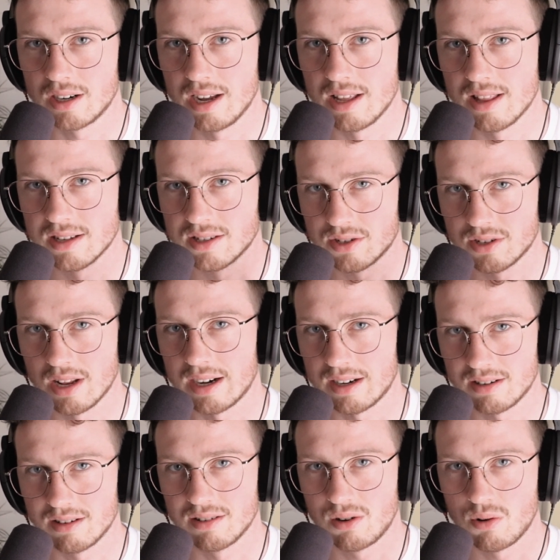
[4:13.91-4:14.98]
And that's like
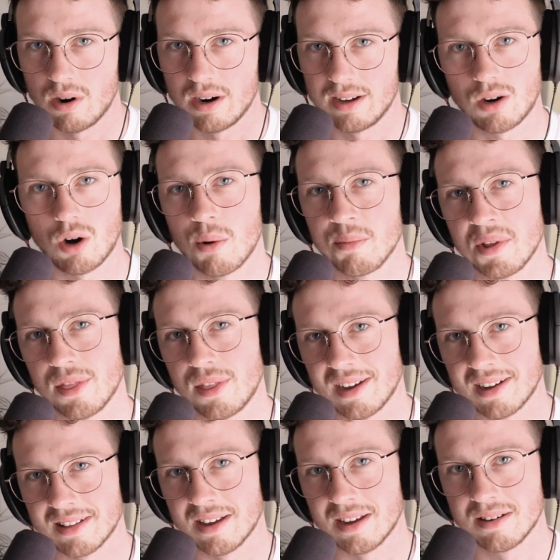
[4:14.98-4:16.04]
quite a common
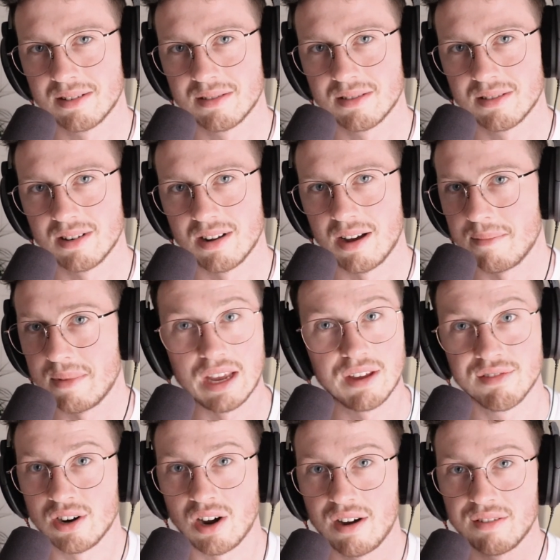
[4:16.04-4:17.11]
thing that
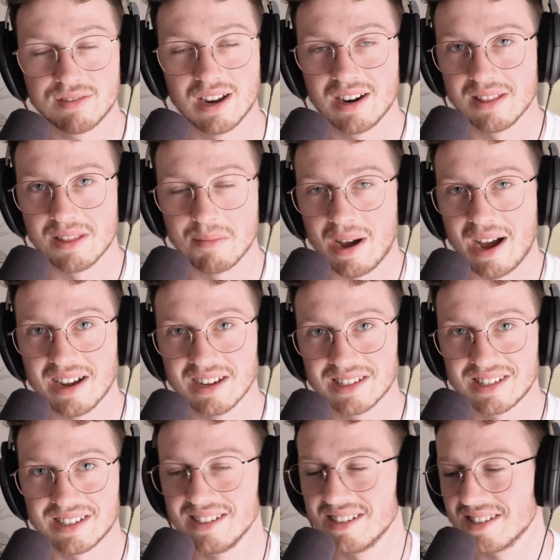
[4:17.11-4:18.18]
even I've done in the
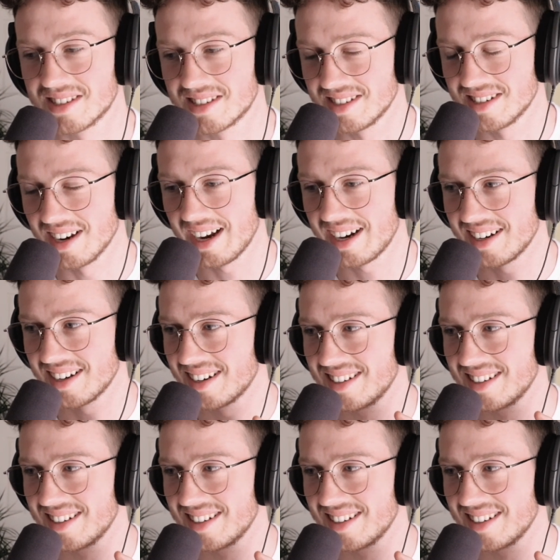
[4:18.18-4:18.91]
past, is like,